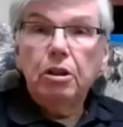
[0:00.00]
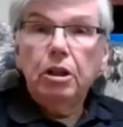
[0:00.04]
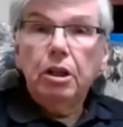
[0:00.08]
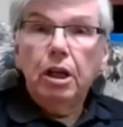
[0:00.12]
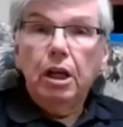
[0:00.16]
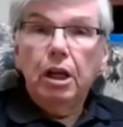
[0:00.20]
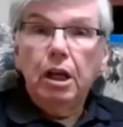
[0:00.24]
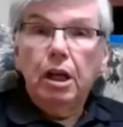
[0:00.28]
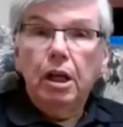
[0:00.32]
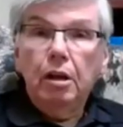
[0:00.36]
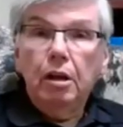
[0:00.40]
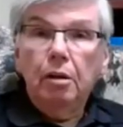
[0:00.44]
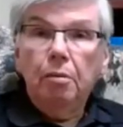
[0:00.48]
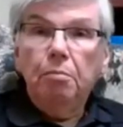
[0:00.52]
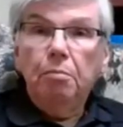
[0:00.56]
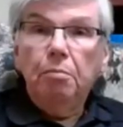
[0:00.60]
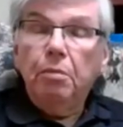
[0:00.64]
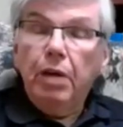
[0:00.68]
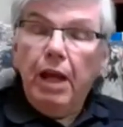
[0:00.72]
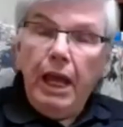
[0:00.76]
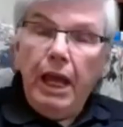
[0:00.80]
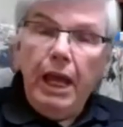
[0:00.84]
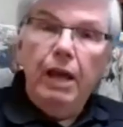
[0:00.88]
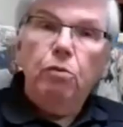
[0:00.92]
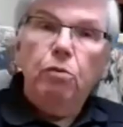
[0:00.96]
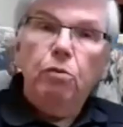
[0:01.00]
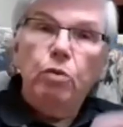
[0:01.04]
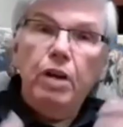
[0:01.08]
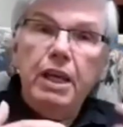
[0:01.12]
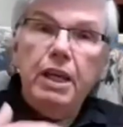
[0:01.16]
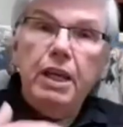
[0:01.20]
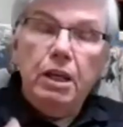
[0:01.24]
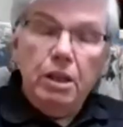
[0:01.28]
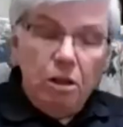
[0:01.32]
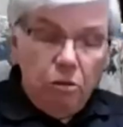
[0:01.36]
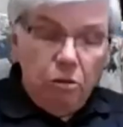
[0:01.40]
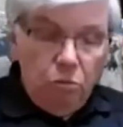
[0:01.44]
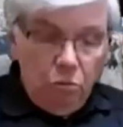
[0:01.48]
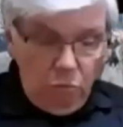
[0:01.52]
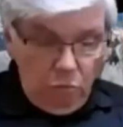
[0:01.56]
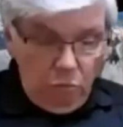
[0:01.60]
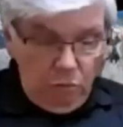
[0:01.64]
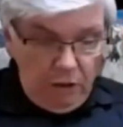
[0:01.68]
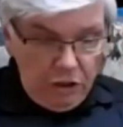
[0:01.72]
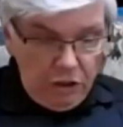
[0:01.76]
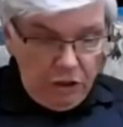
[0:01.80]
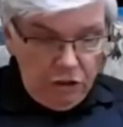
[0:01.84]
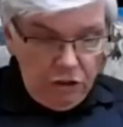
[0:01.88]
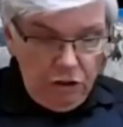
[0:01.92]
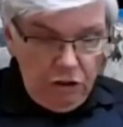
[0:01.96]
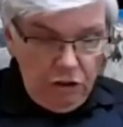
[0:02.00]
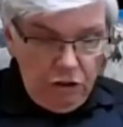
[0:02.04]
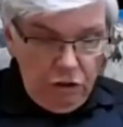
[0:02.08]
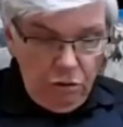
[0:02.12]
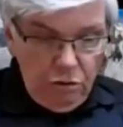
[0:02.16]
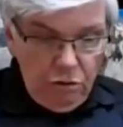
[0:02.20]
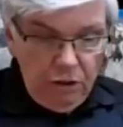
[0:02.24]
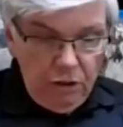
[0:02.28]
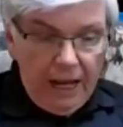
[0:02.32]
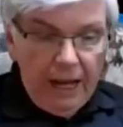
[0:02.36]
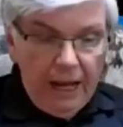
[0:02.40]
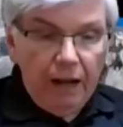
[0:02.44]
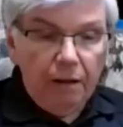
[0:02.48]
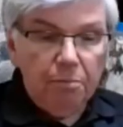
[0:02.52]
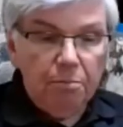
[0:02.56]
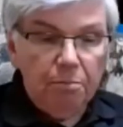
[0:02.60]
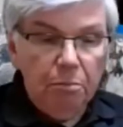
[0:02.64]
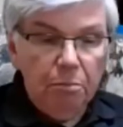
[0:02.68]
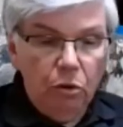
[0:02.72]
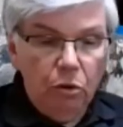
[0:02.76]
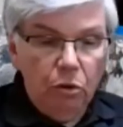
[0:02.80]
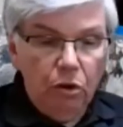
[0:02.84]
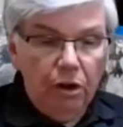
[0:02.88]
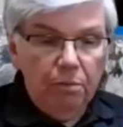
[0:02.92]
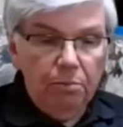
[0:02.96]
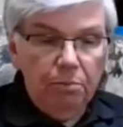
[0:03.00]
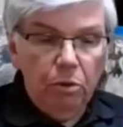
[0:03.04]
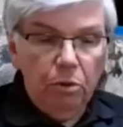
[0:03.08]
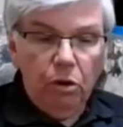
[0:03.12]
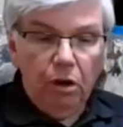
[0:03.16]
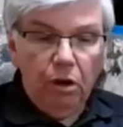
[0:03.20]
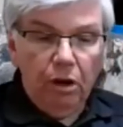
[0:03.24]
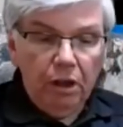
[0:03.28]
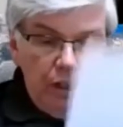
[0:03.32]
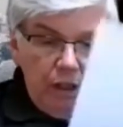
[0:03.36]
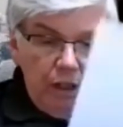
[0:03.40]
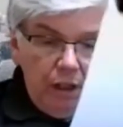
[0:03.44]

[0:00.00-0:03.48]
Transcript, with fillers: Um, and we, we should do that more and more.